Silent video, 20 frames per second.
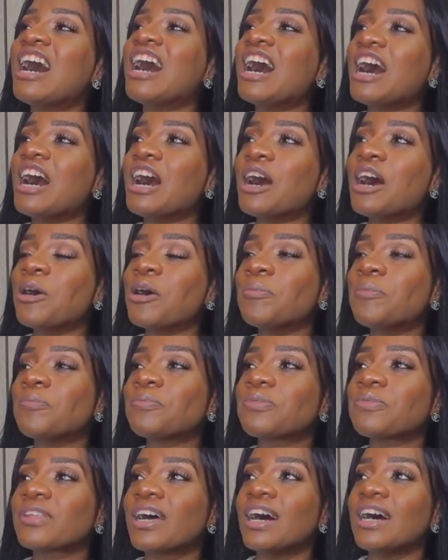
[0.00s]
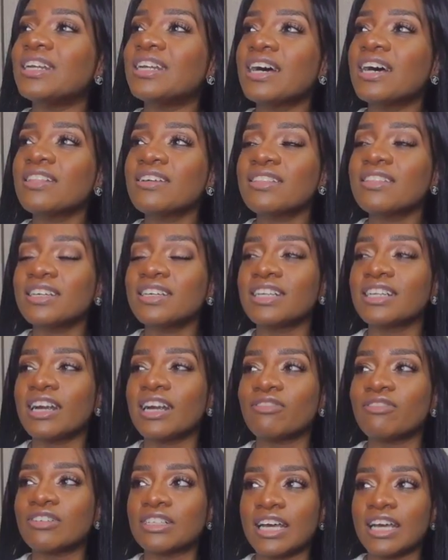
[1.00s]
another thing that I
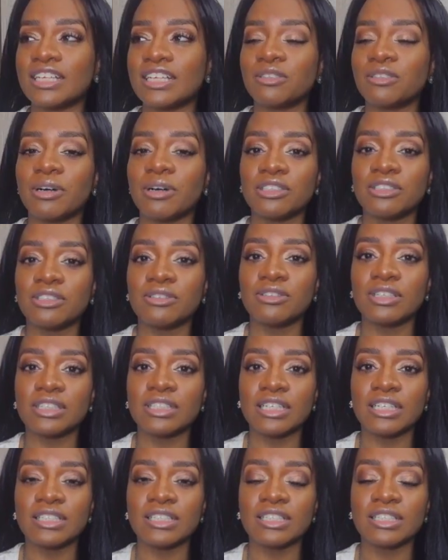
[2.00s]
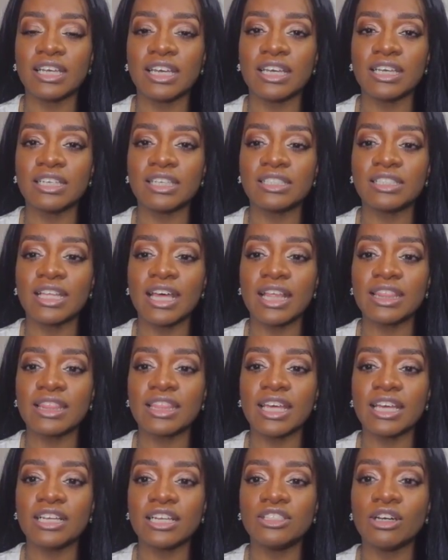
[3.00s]
realized about doing these is that
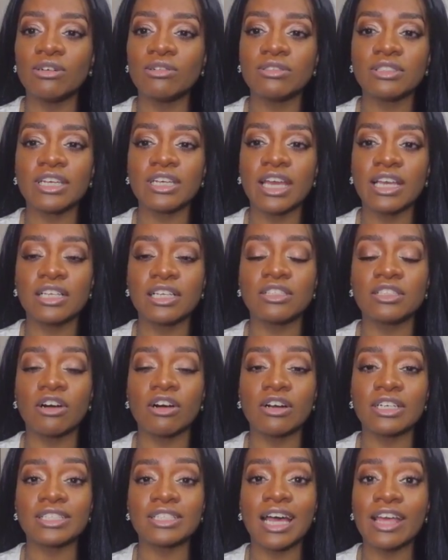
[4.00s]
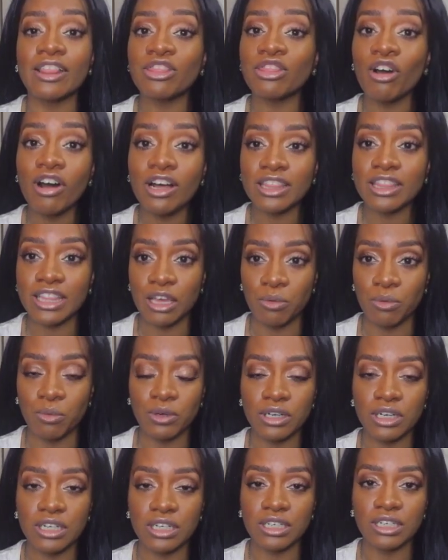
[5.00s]
they don't take as long as I thought they
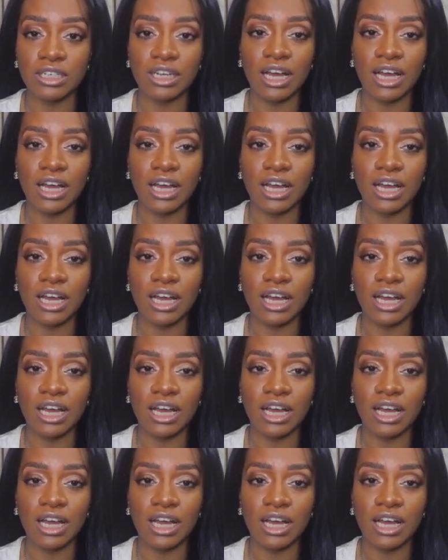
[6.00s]
would.